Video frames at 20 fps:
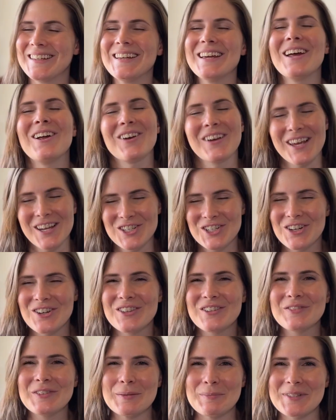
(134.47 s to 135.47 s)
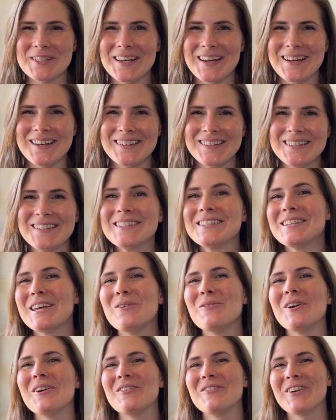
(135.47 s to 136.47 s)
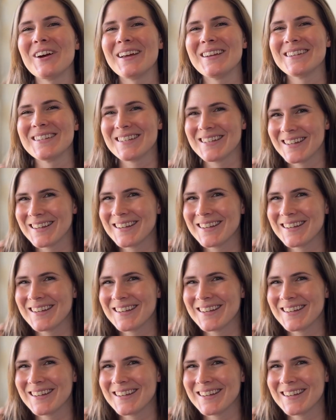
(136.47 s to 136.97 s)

and I'll catch you on the flip side. Stay weird, friend.